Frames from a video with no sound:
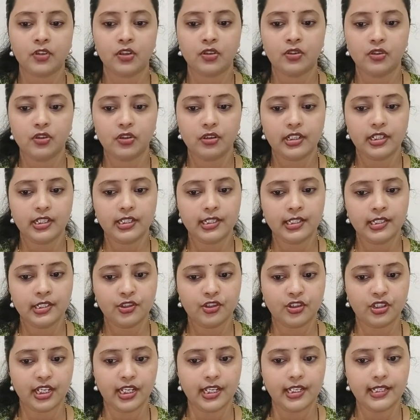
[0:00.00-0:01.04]
So this is
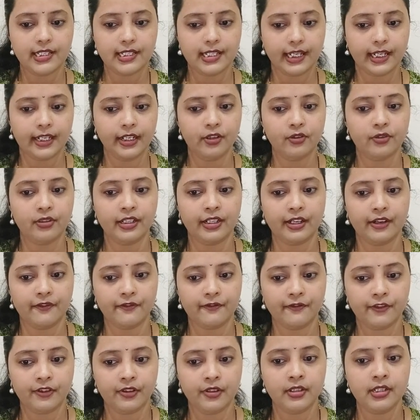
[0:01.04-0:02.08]
J, second to the left,
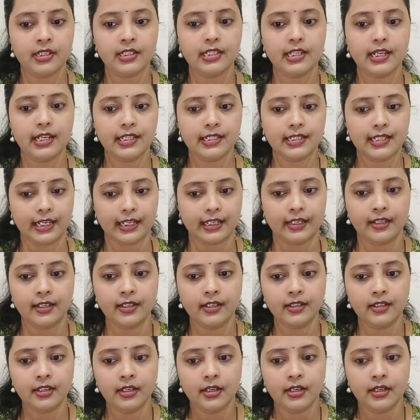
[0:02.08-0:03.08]
first and second.